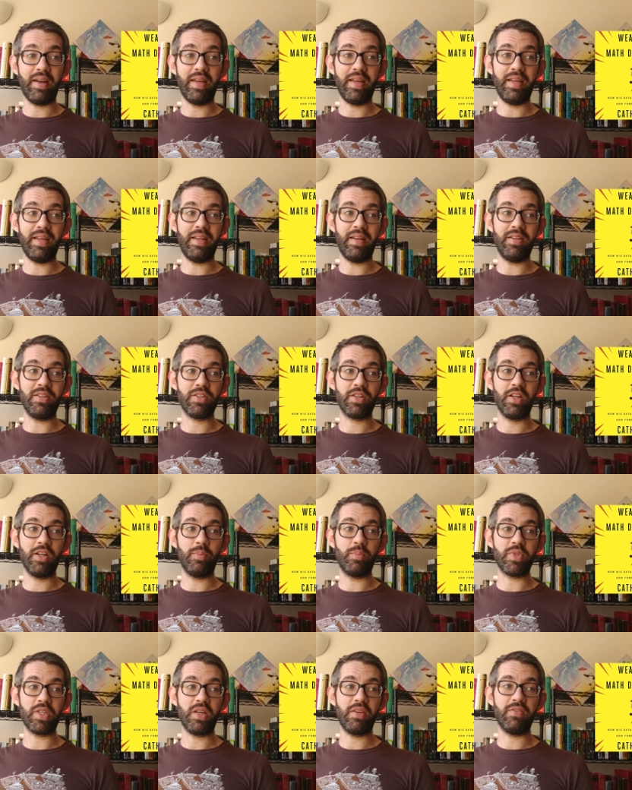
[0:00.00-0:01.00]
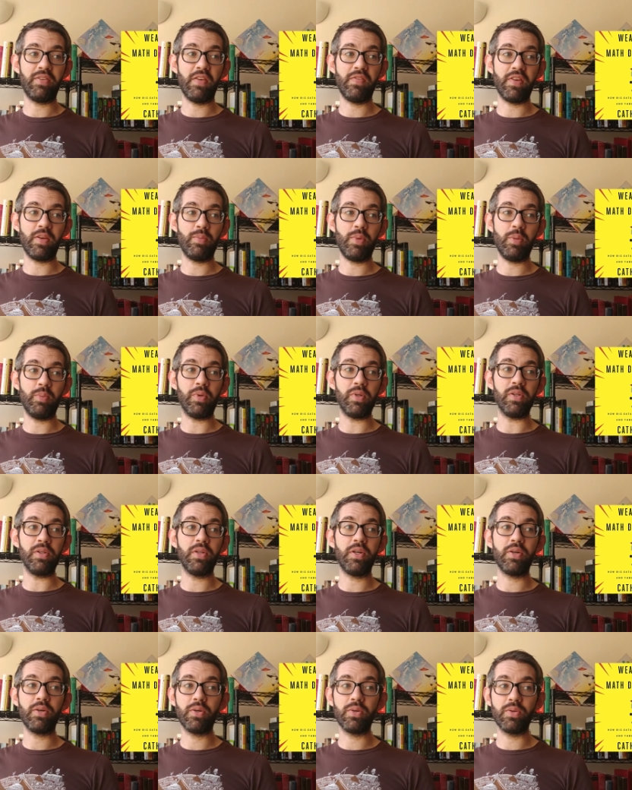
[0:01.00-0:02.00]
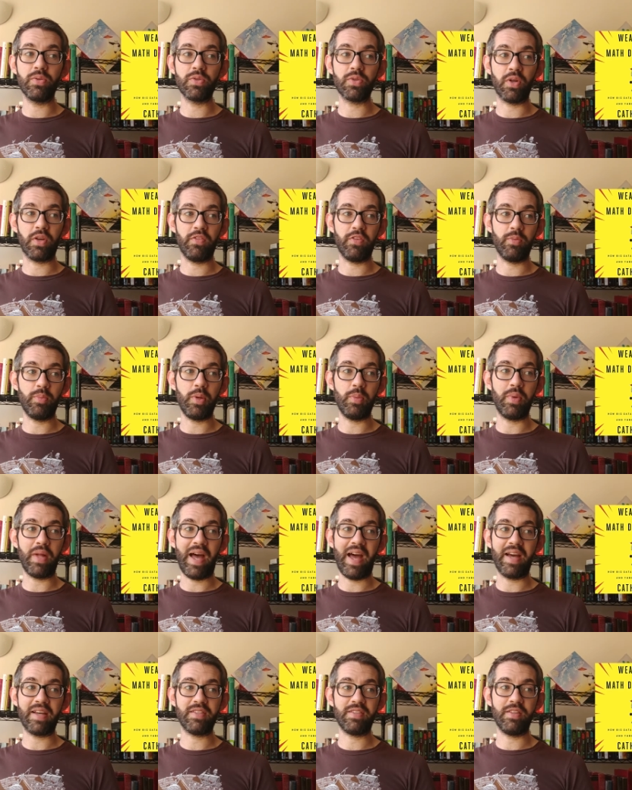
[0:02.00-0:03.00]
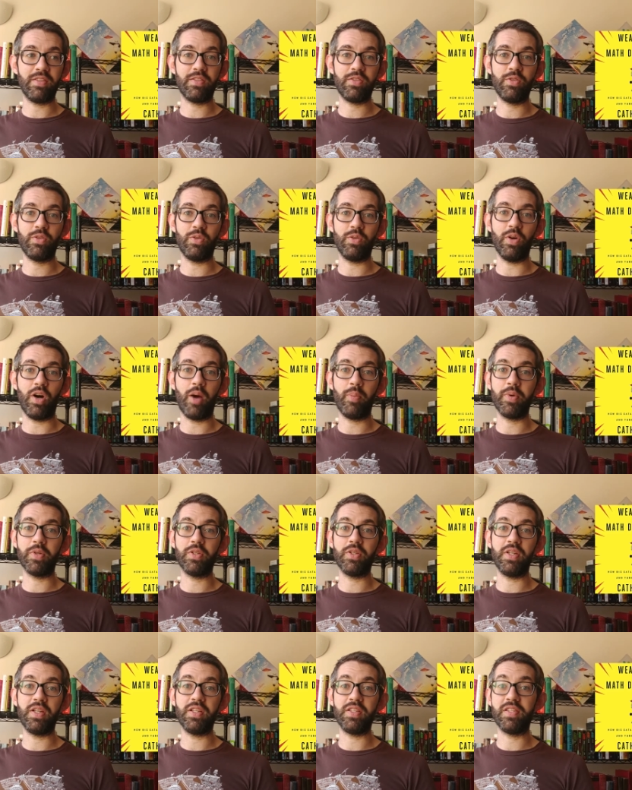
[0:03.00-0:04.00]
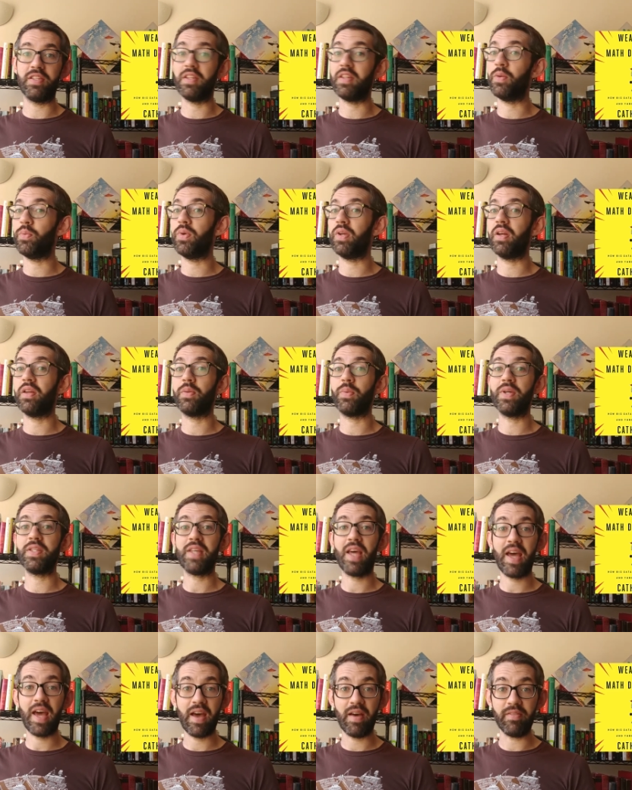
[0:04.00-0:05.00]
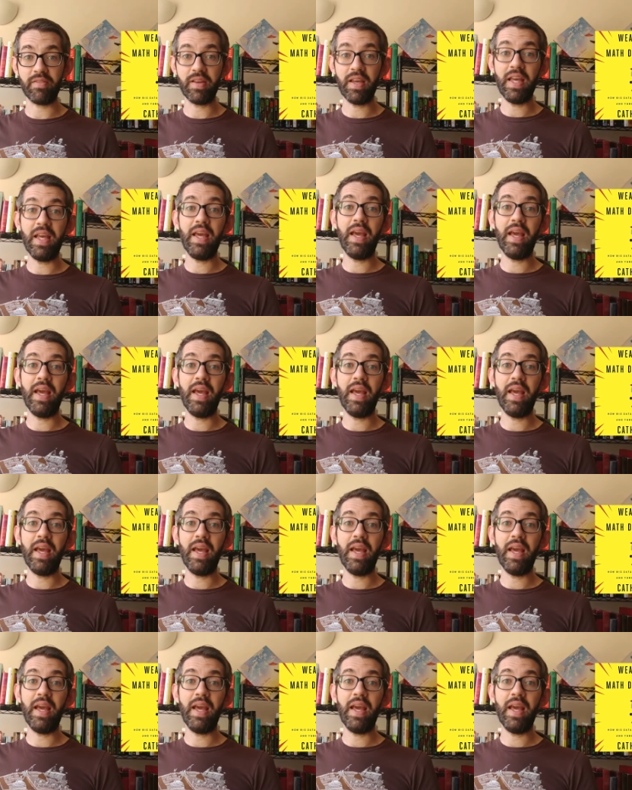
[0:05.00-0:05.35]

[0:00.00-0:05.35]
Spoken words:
in terms of giving people loans or giving people access to opportunities that they wouldn't otherwise have.